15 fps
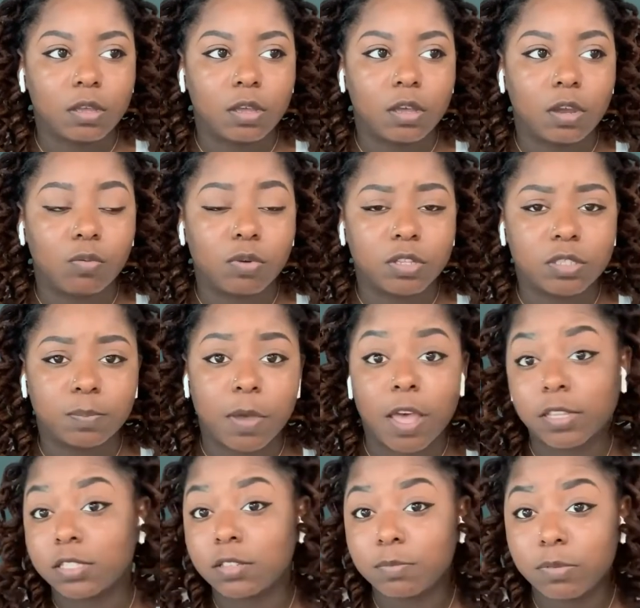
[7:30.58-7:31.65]

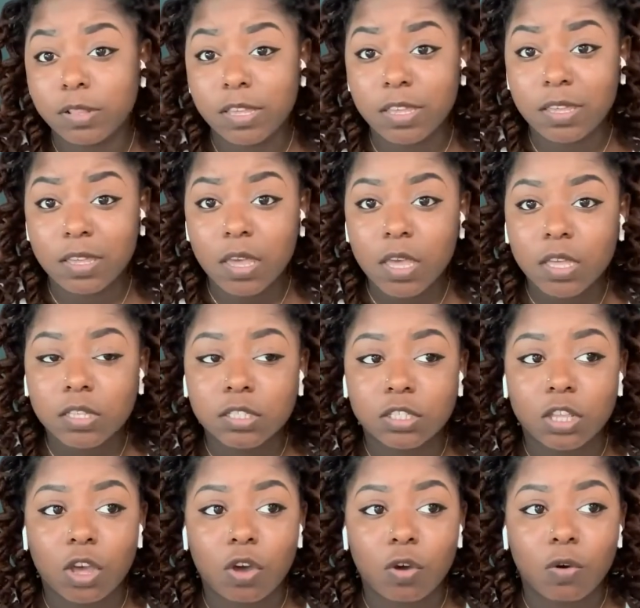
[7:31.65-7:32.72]
responsibly.
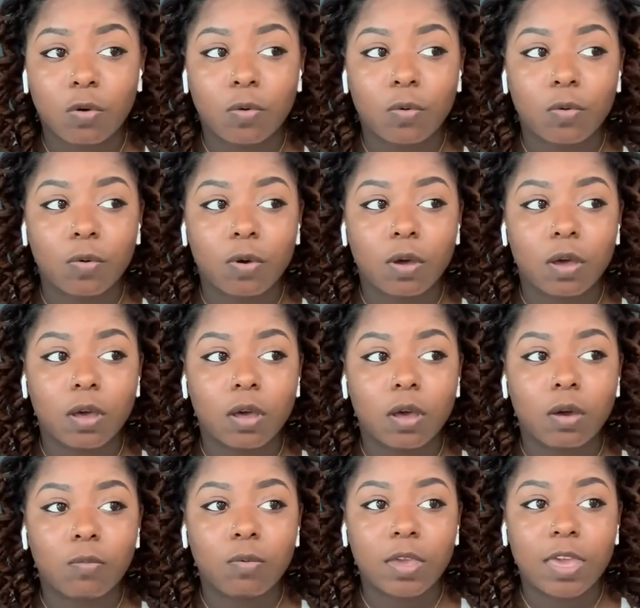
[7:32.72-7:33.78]
So
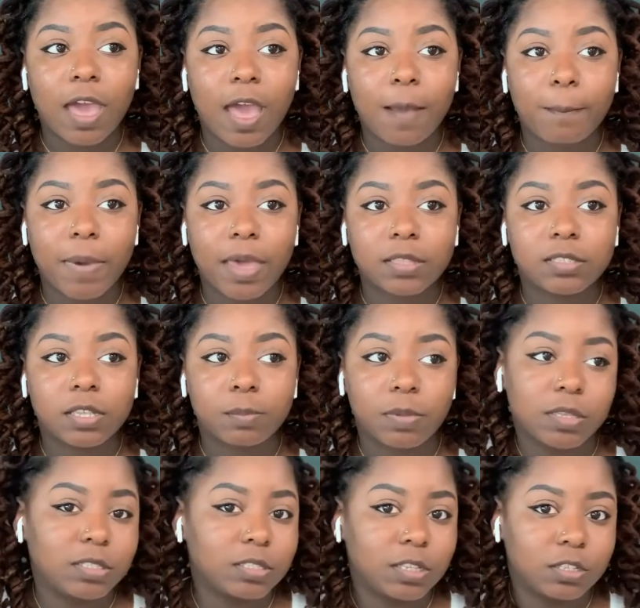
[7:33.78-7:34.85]
we got back to
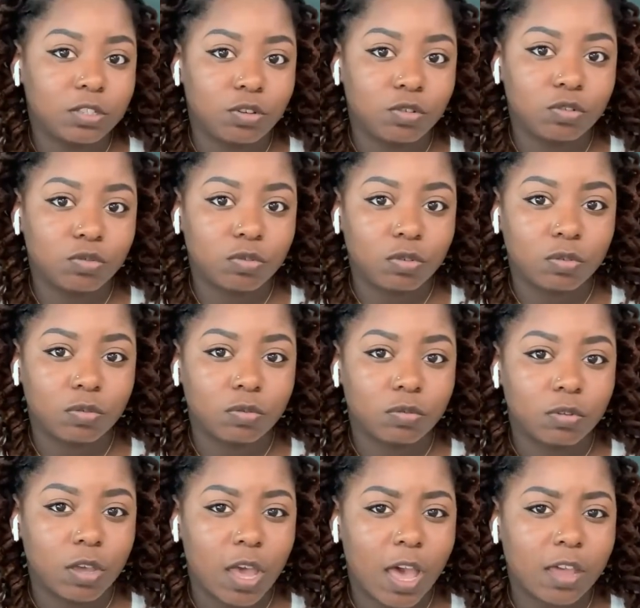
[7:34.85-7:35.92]
business as usual,
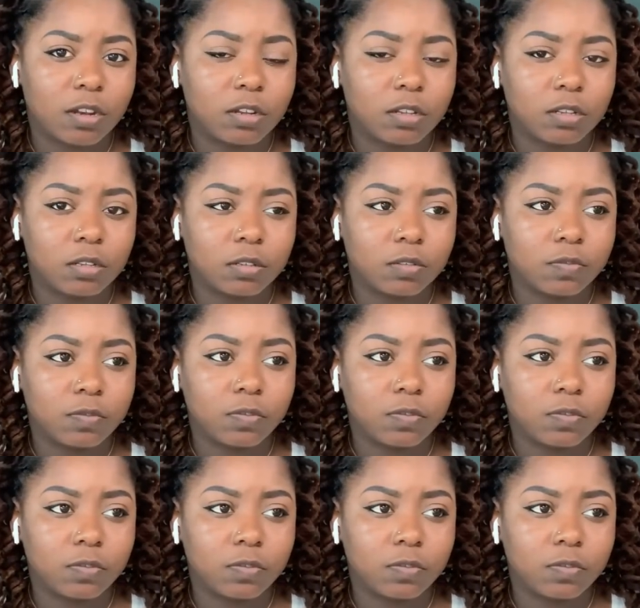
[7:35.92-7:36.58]
kind of